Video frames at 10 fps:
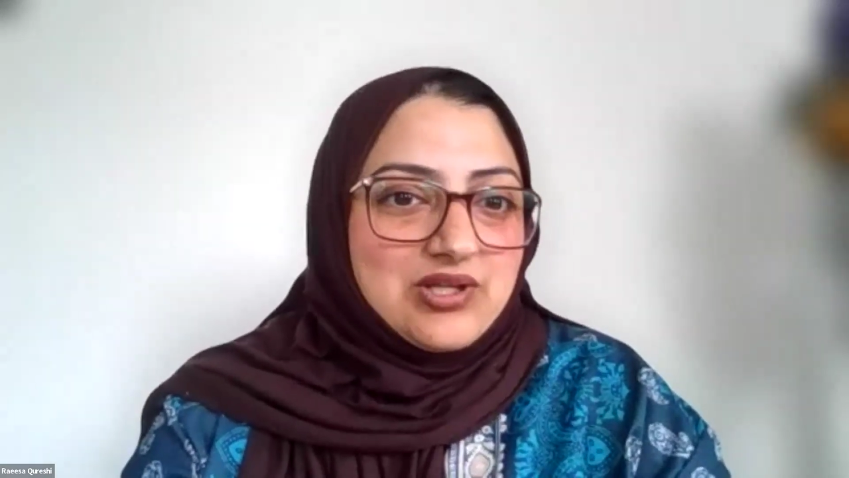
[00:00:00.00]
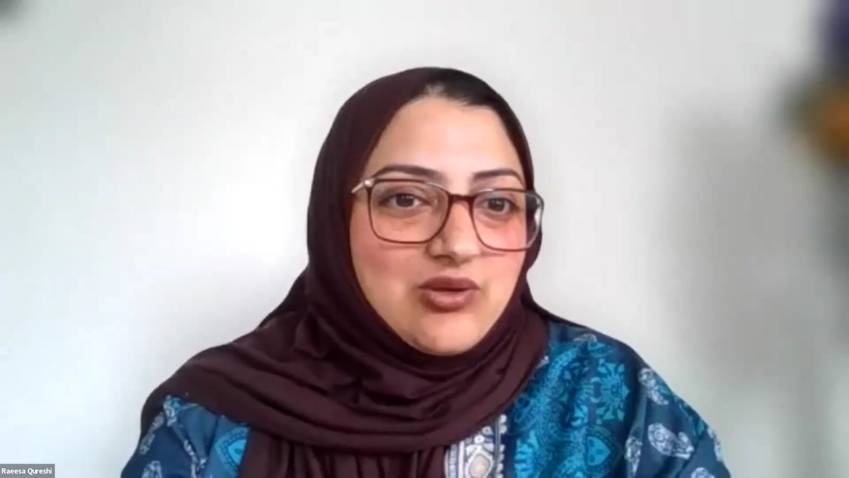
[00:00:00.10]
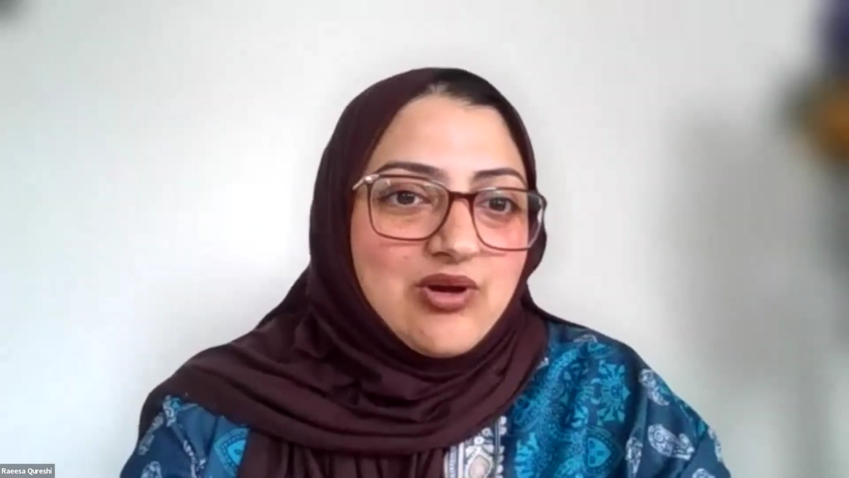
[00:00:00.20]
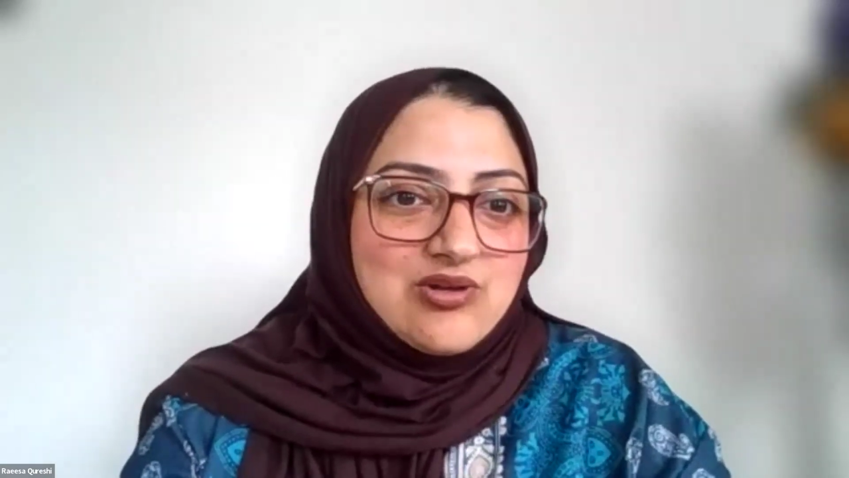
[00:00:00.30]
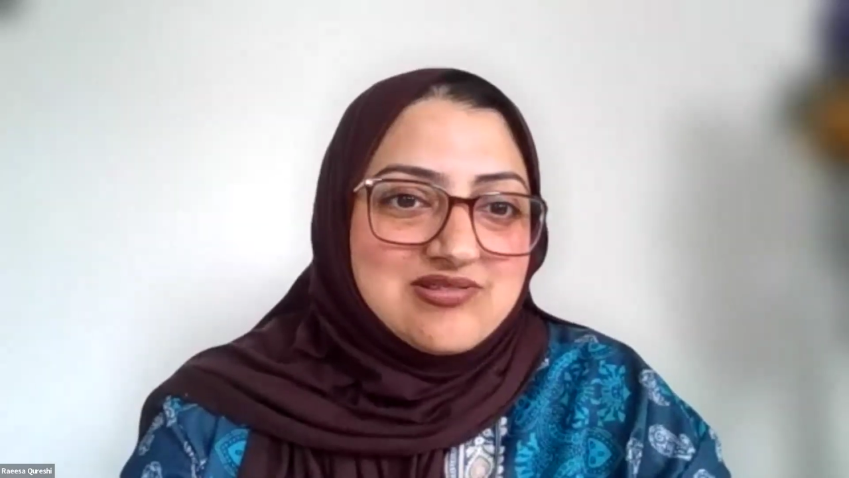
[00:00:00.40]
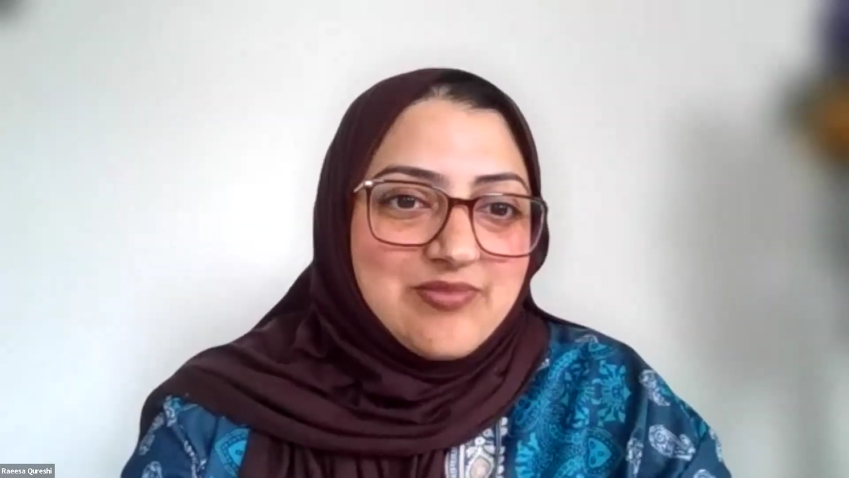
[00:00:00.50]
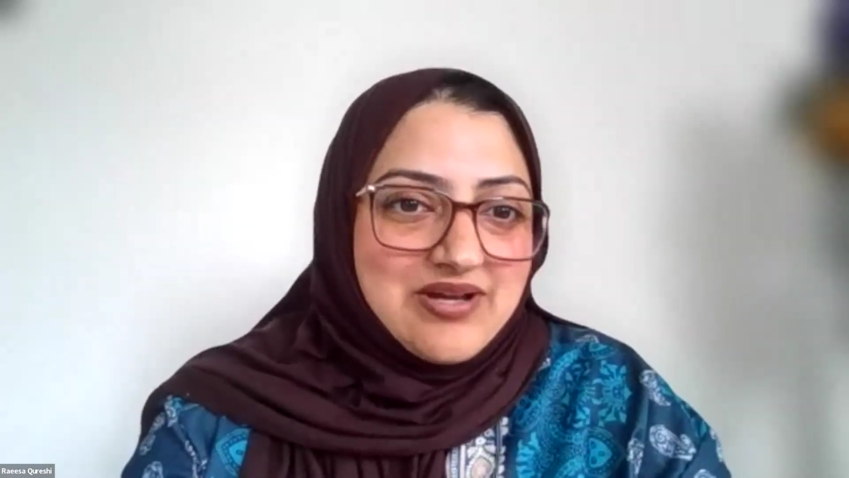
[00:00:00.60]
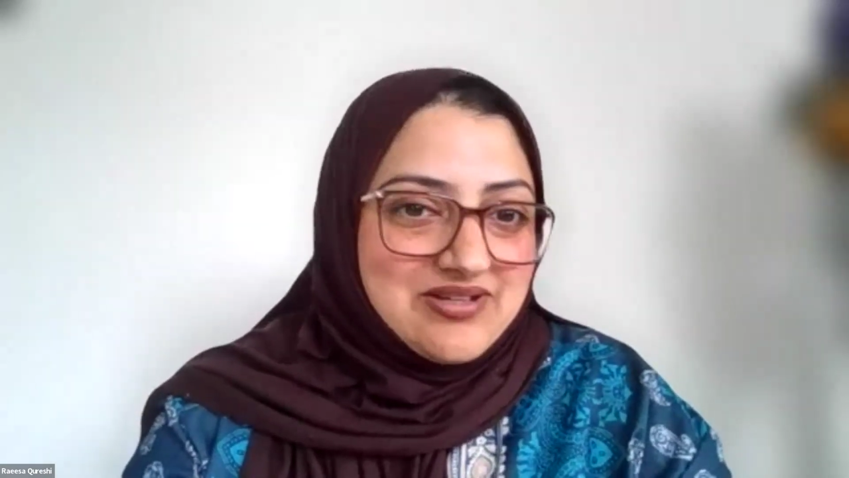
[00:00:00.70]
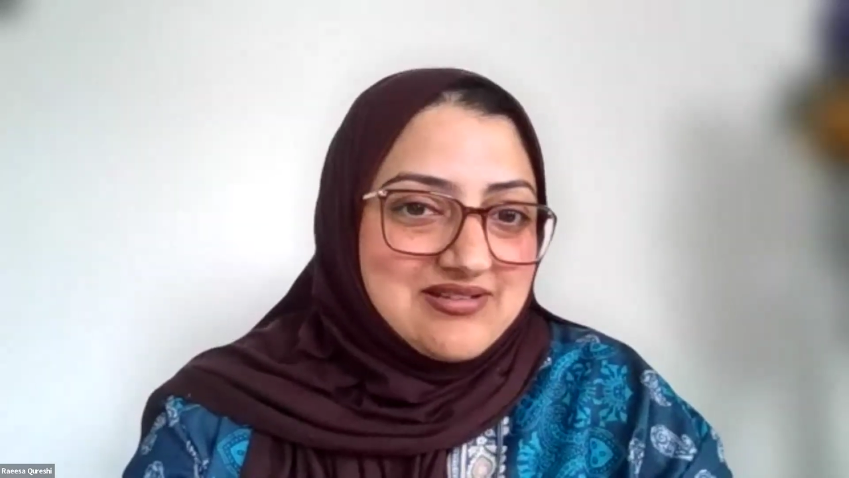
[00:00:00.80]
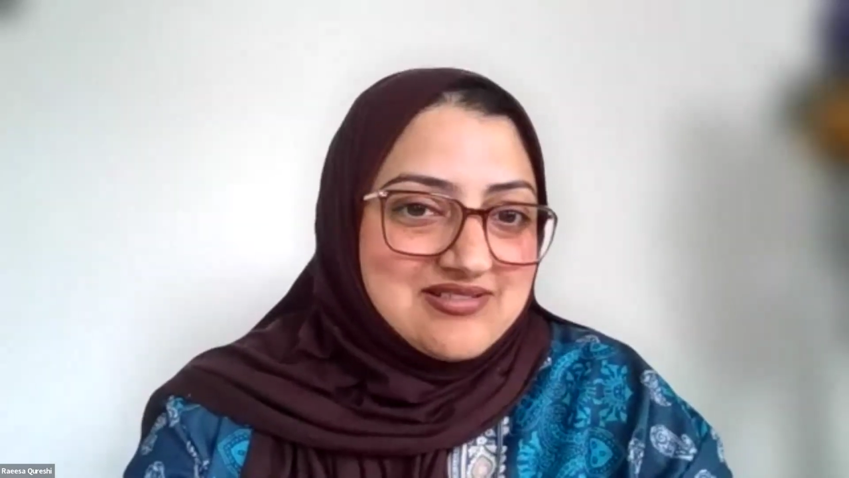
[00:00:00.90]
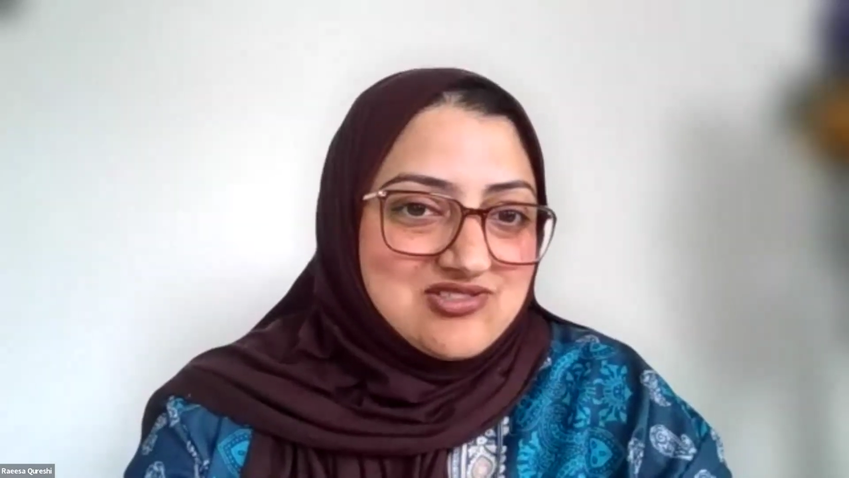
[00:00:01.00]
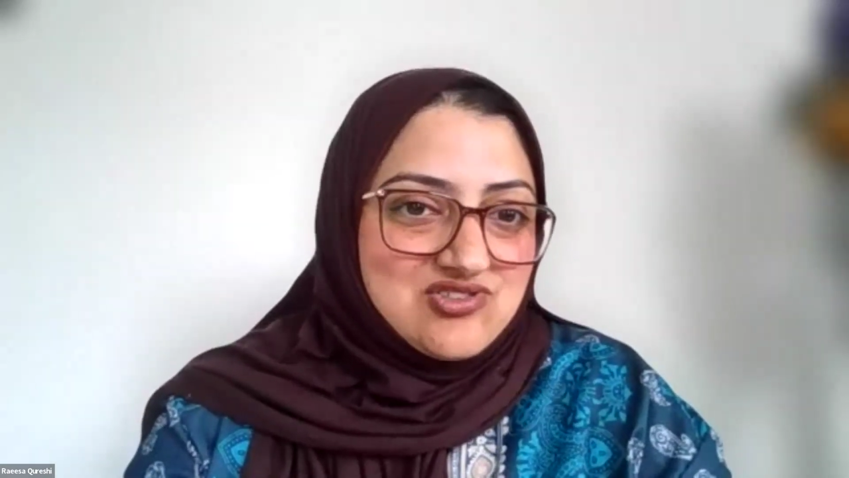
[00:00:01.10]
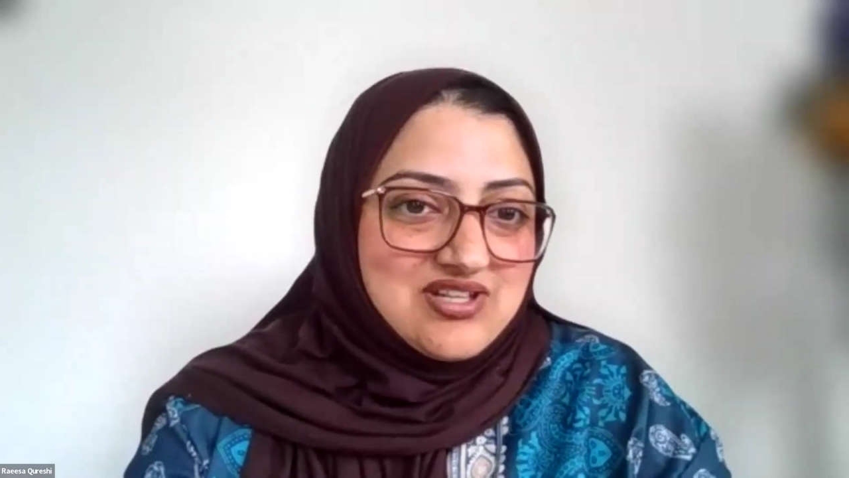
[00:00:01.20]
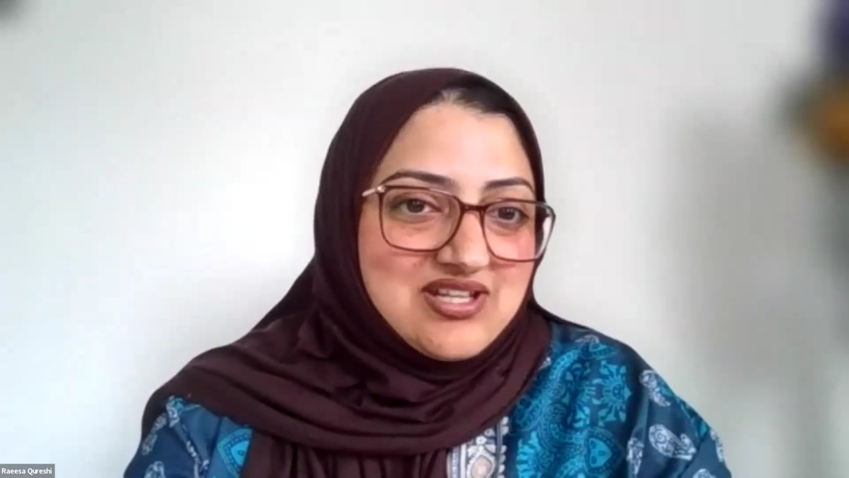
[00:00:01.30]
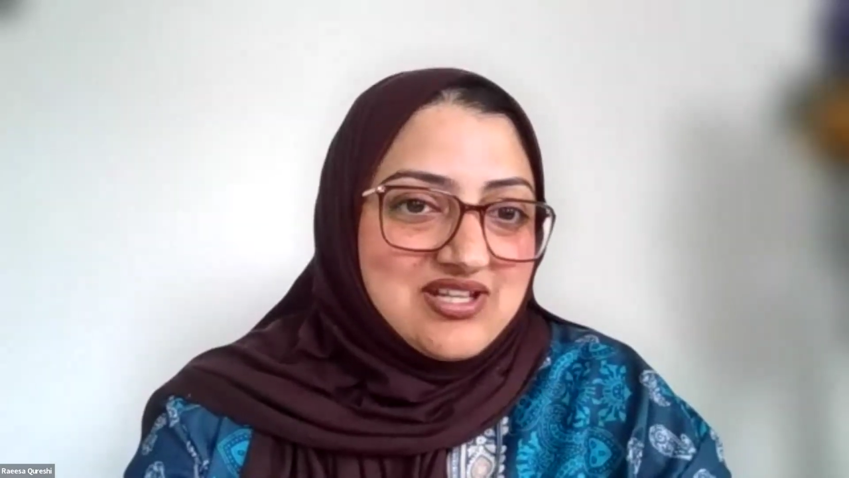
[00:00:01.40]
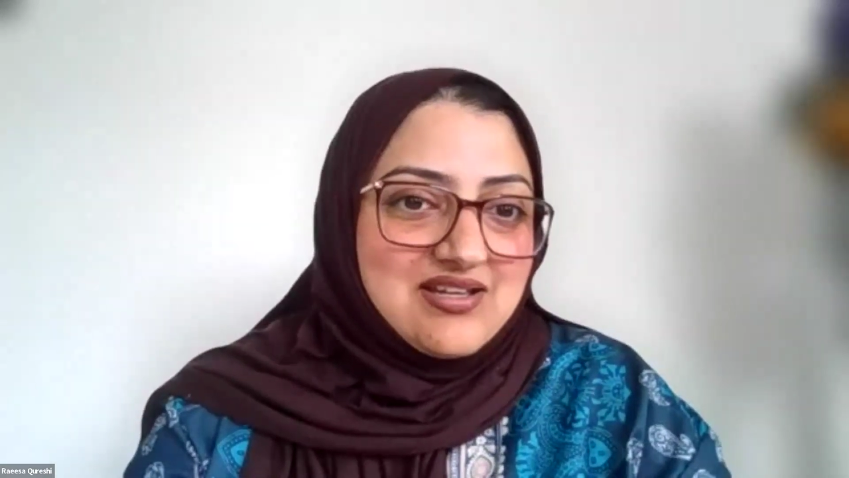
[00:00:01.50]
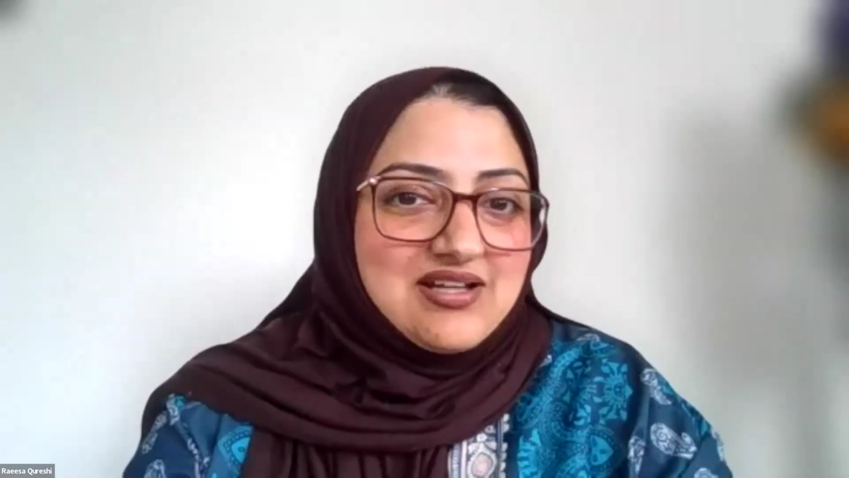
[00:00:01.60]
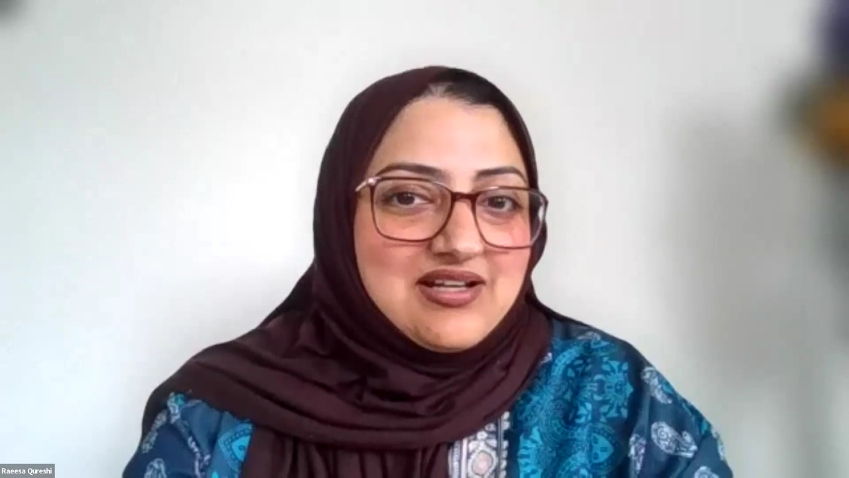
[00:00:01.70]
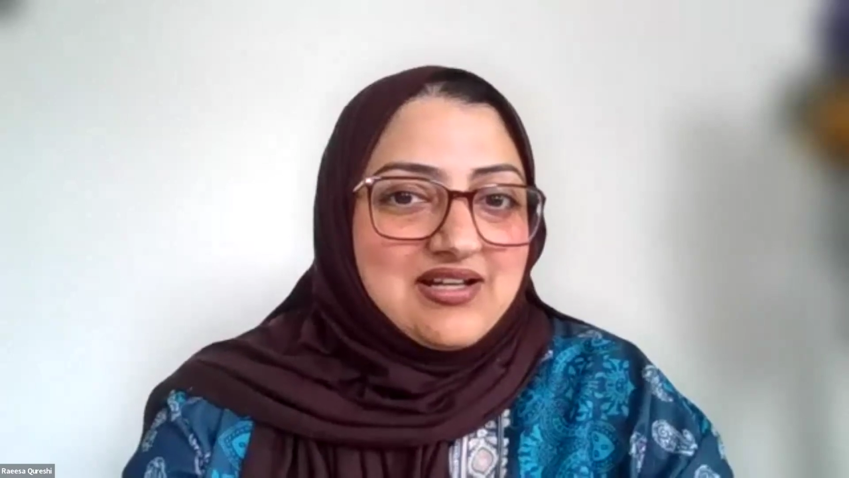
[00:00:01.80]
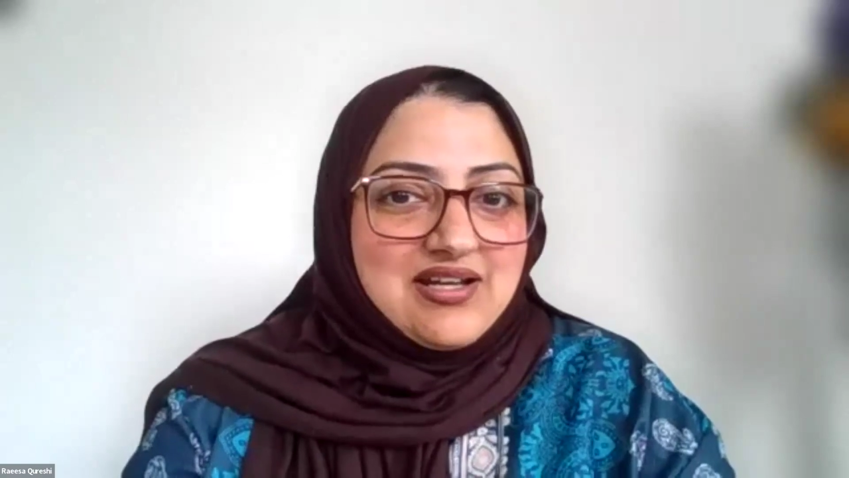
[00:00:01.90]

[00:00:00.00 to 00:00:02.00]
with quotes about dentistry.